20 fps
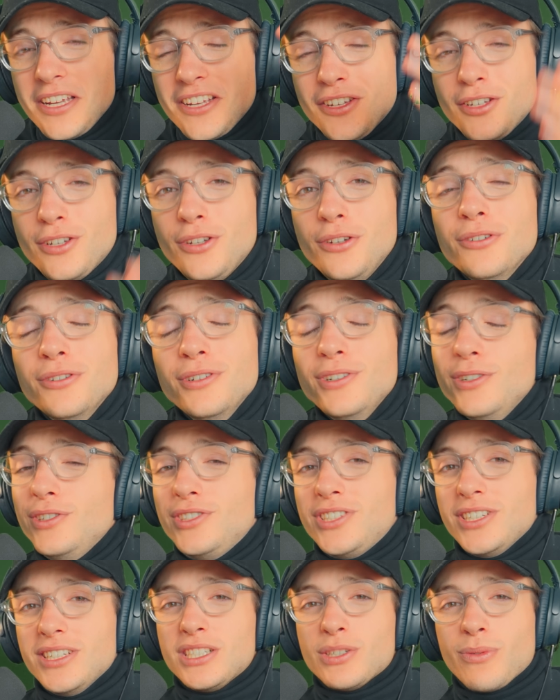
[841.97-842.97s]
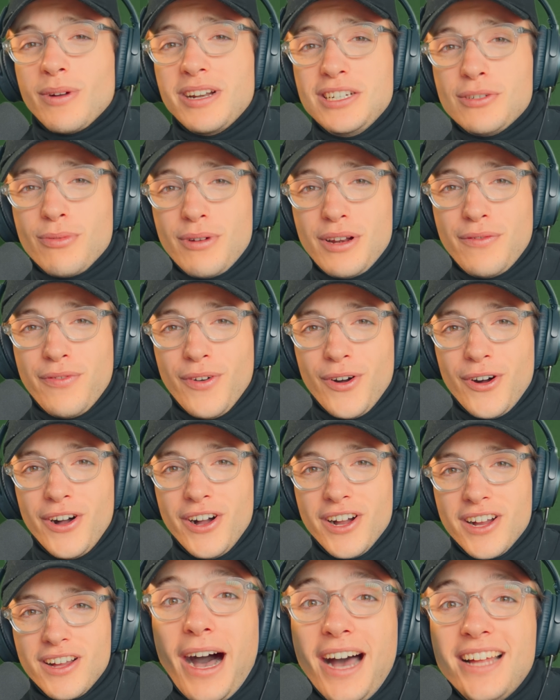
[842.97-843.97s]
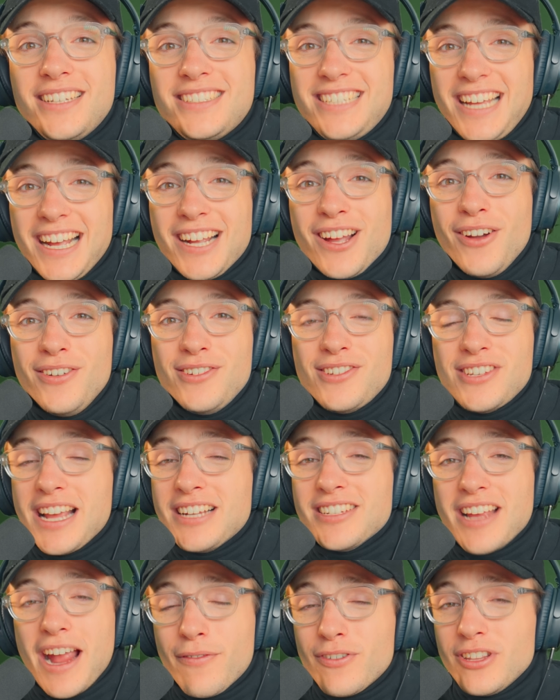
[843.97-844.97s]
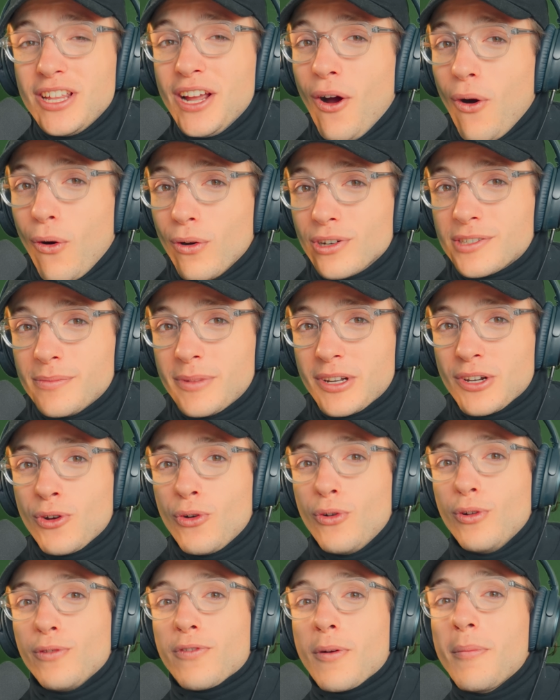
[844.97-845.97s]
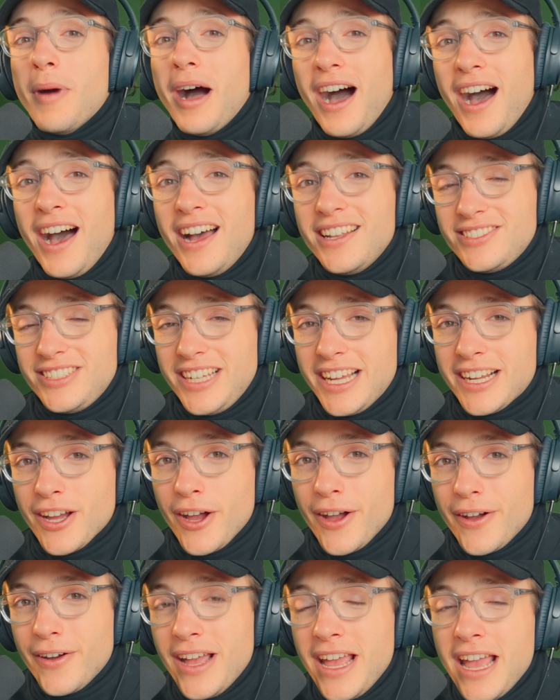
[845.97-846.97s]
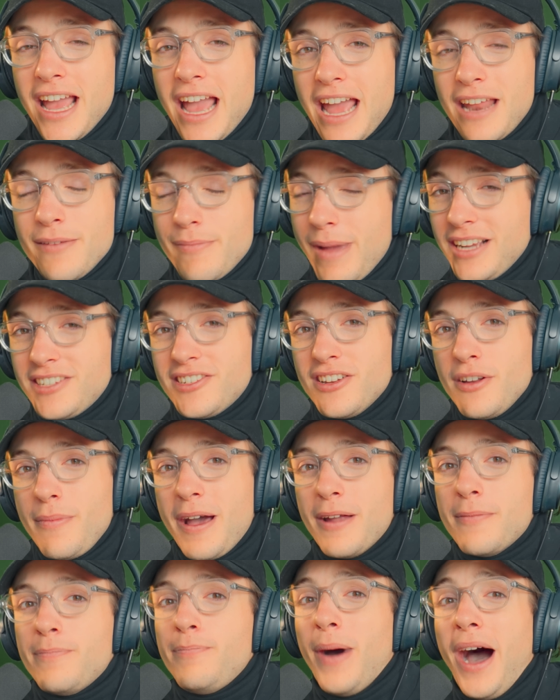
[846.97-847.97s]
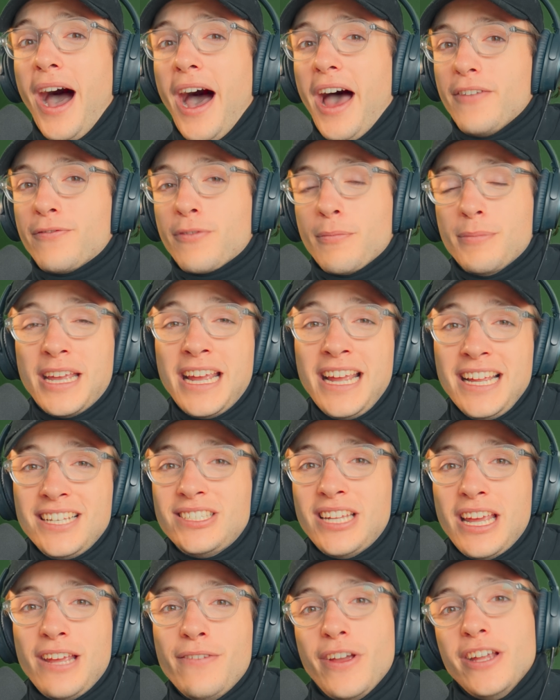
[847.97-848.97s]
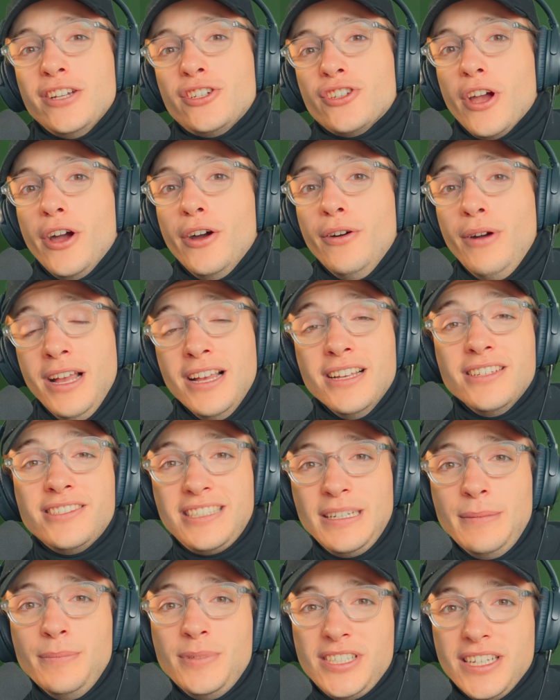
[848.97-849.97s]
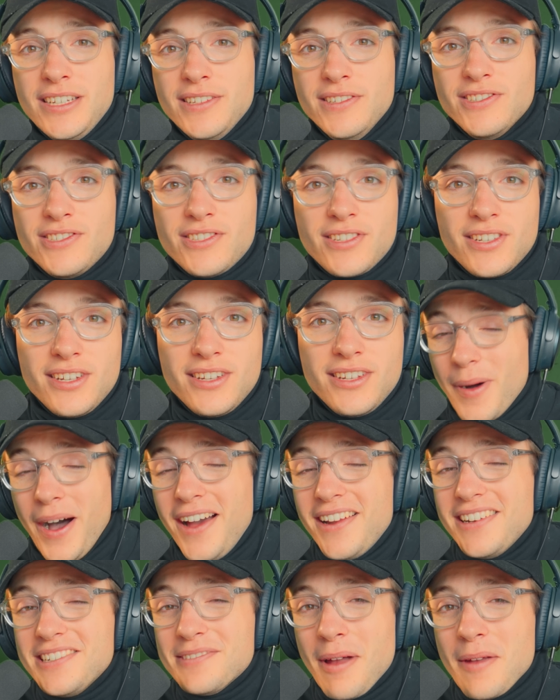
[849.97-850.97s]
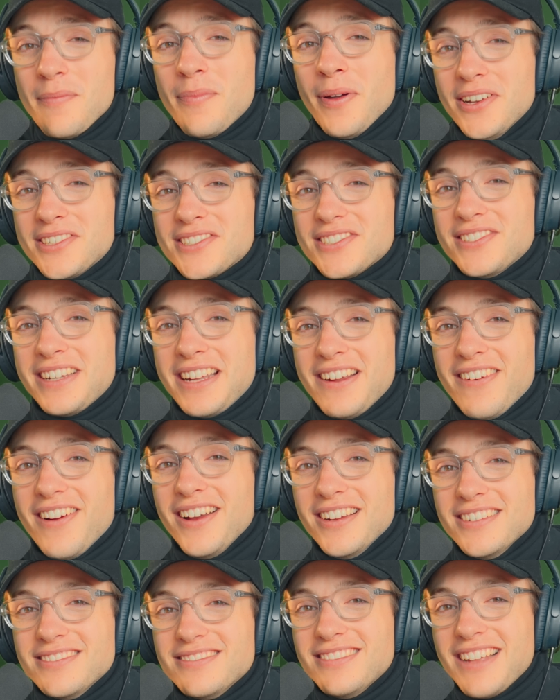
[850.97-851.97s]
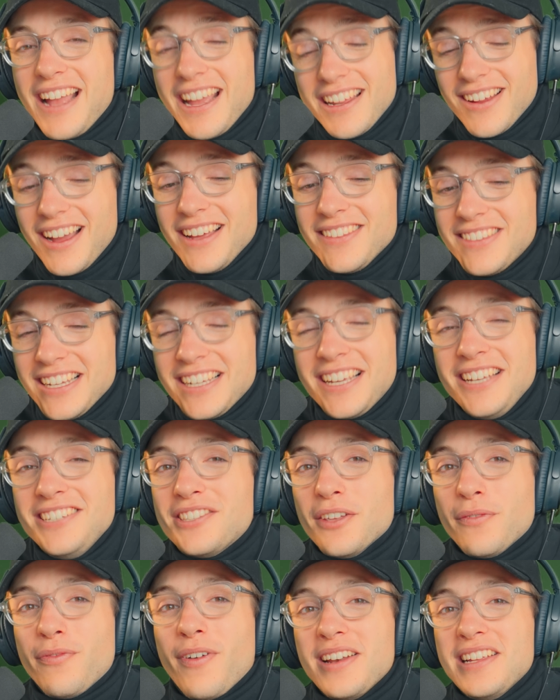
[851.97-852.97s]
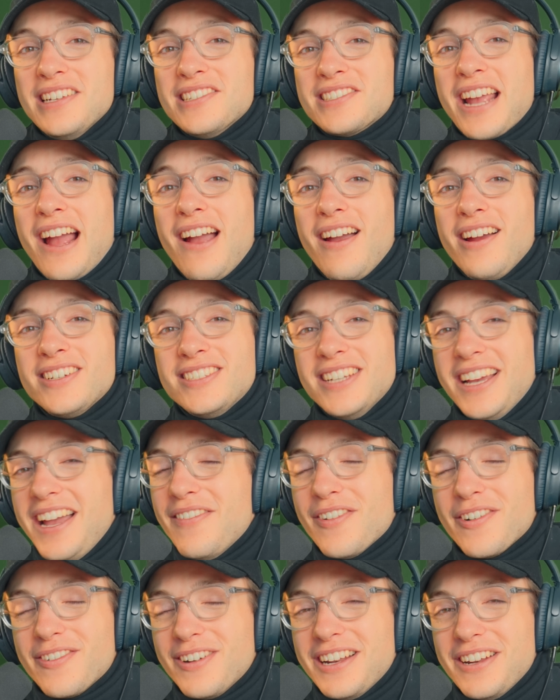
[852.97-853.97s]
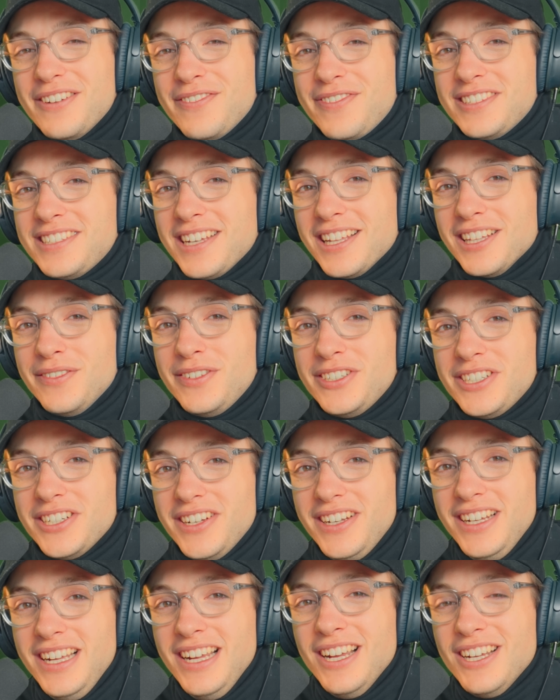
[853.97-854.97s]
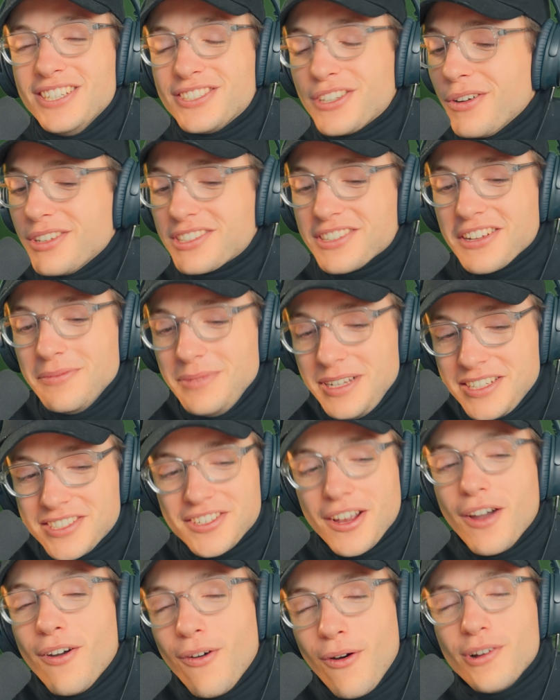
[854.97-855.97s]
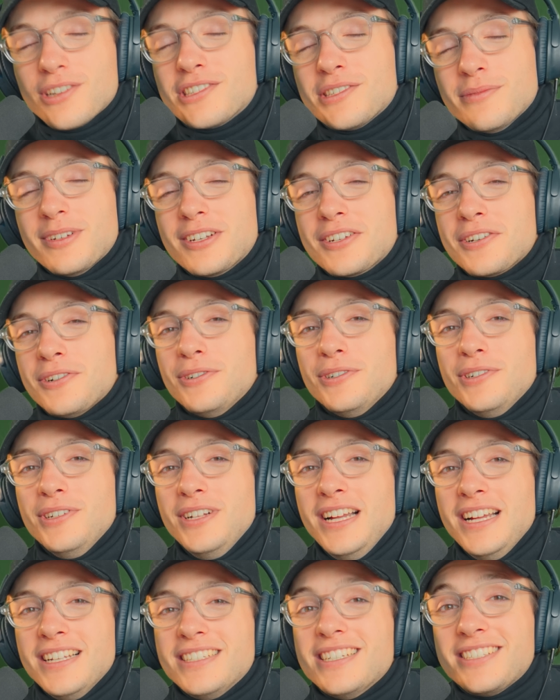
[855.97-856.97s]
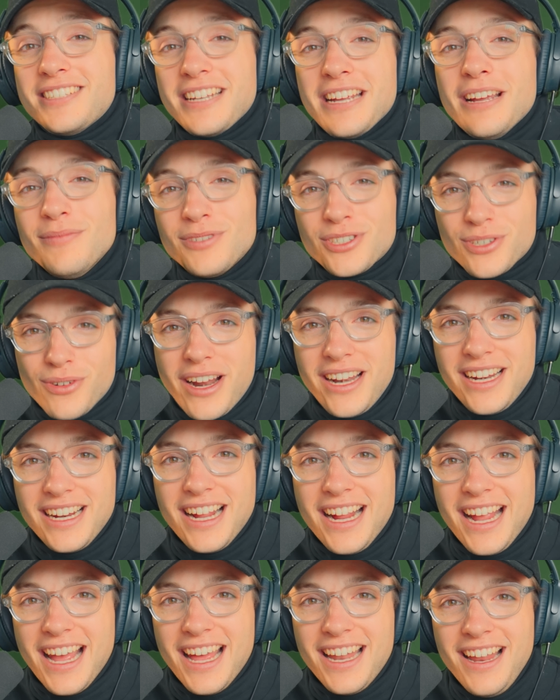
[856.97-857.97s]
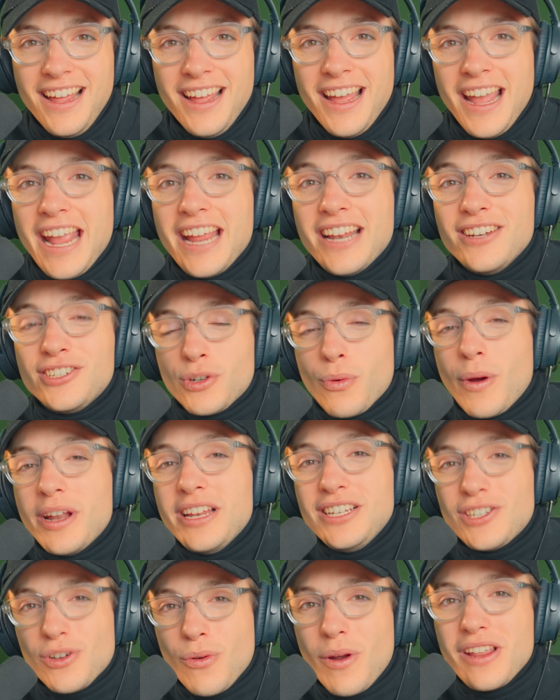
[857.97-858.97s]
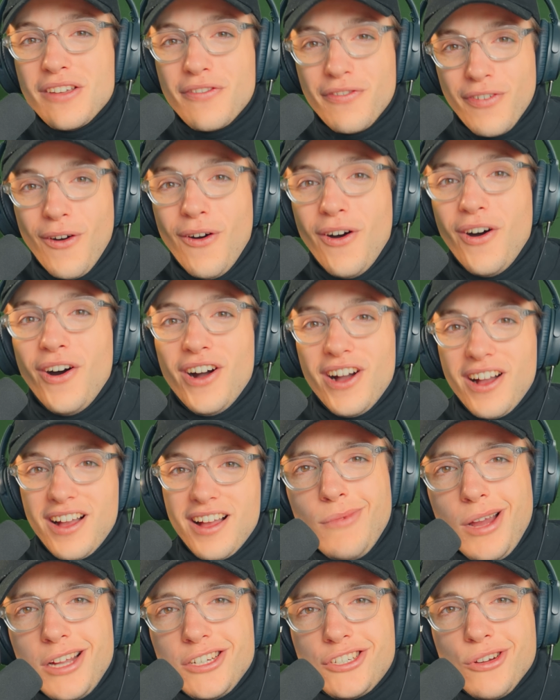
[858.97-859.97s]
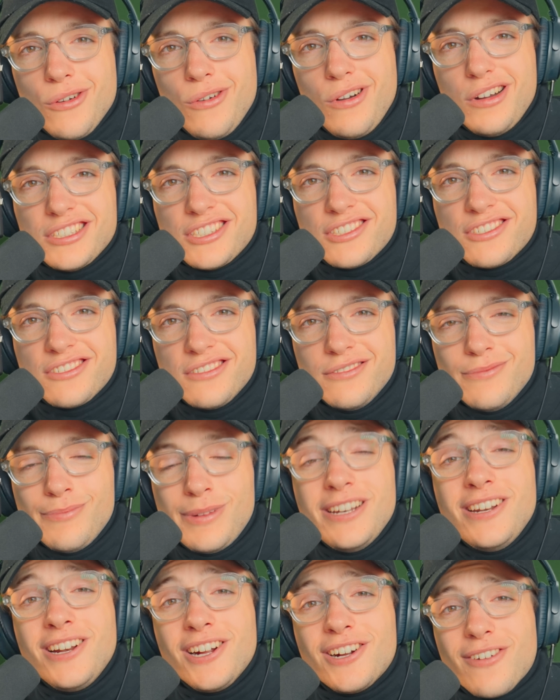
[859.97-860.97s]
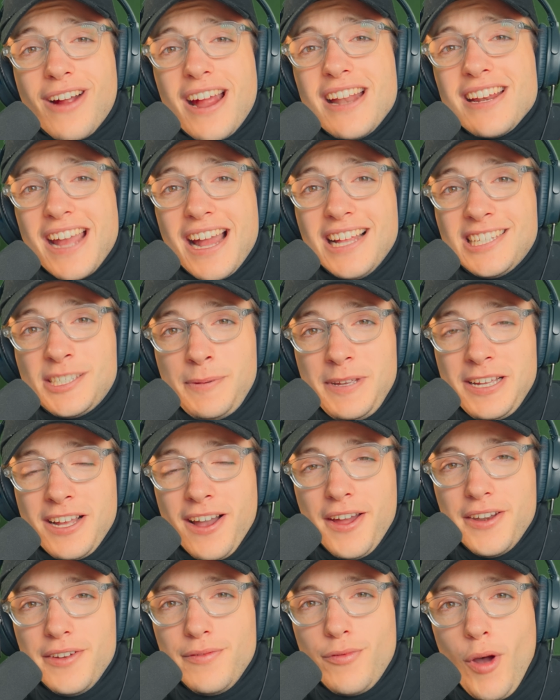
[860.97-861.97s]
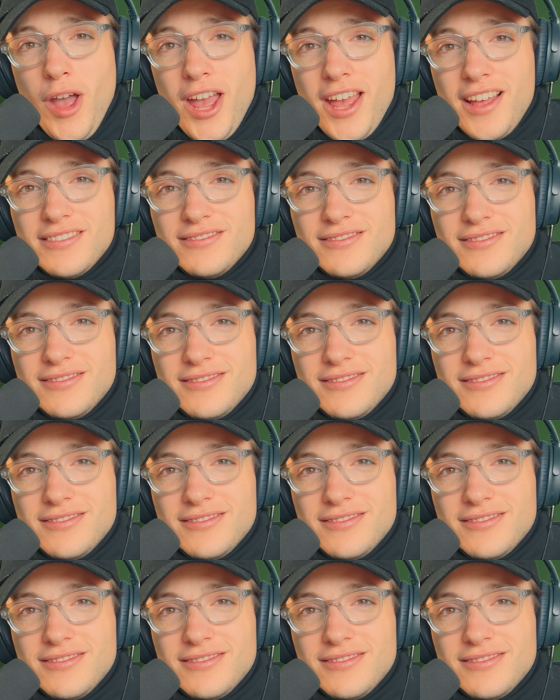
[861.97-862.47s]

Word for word: be huge in twenty twenty-four. Bart Deco takes everything awesome and cool from Art Deco and makes it about Bart from the hit T V show Simpsons. Bart is my personal hero, and I think he's the funniest character ever written for television. So it's going to be so awesome and cool to see him trending again in twenty twenty-four. Eat my shorts, but in a Great Gatsby kind of way.